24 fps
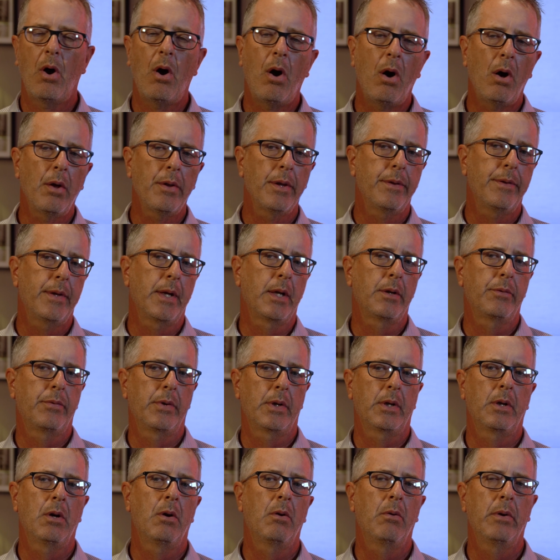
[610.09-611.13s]
all the things
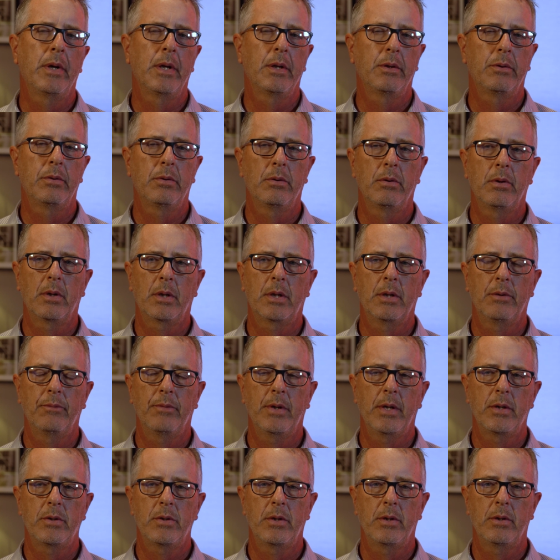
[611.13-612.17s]
that go into a
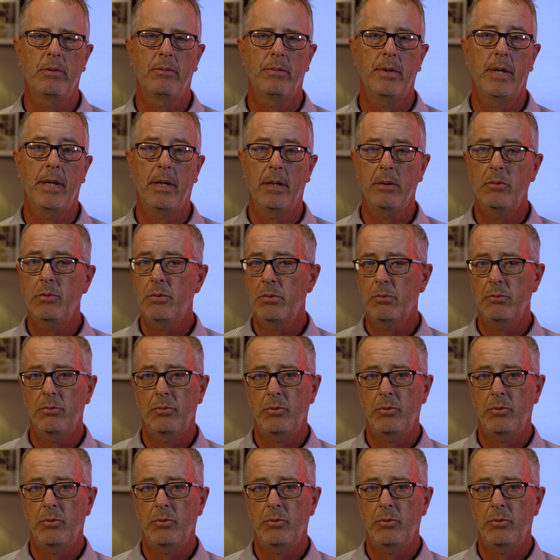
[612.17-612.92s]
convention event.